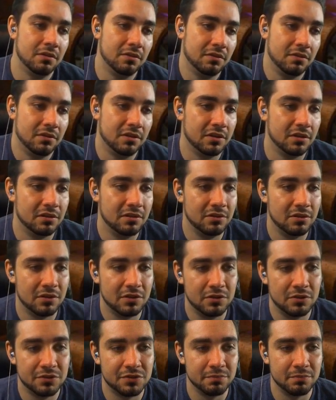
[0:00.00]
you can
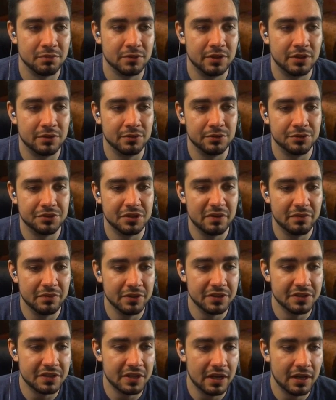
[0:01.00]
do some pretty cool stuff with
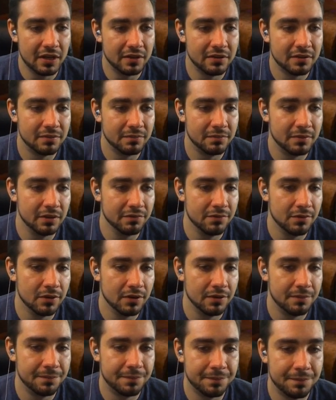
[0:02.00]
this guy. Here for
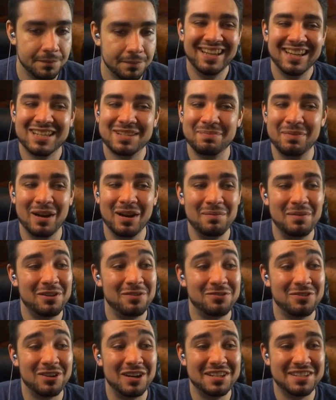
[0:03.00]
it. Experimental
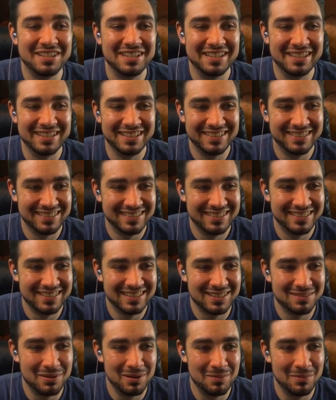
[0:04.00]
Frenzy.
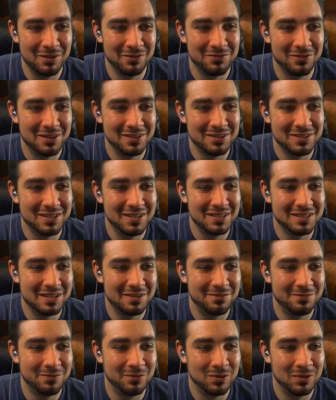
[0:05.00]
Experimental Frenzy is a
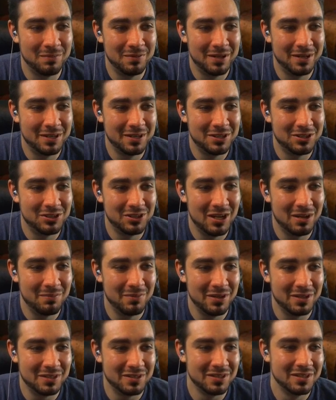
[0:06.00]
4-mana
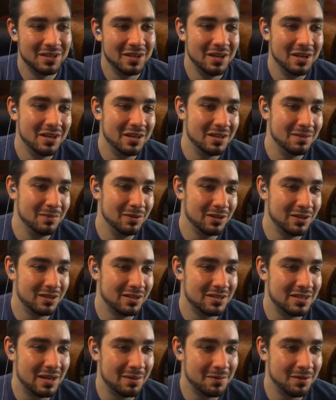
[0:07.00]
enchantment. You may look at the
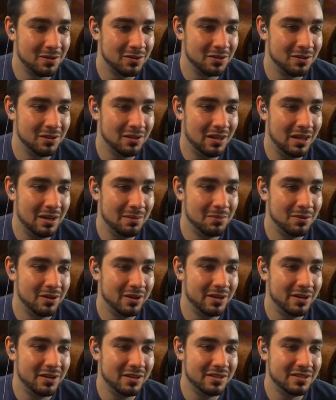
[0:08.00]
top card of your
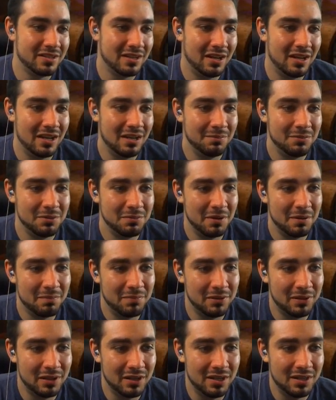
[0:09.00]
library at any time. You may
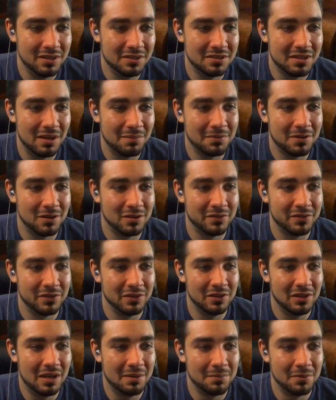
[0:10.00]
play the top card of your
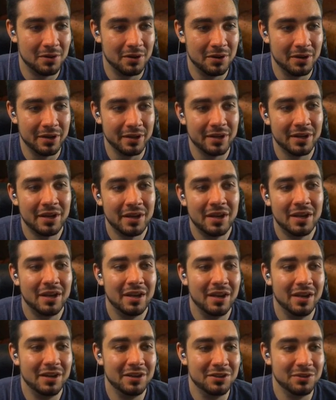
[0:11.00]
library,
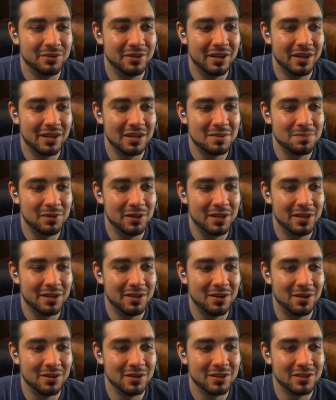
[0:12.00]
and you can't play
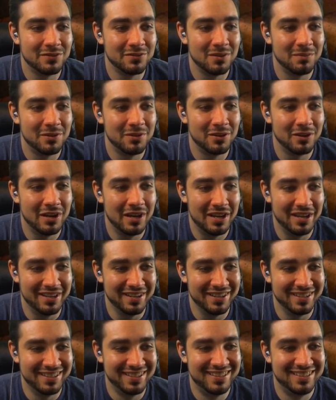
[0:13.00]
cards from your
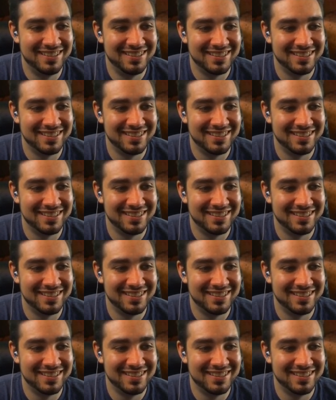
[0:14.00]
hand.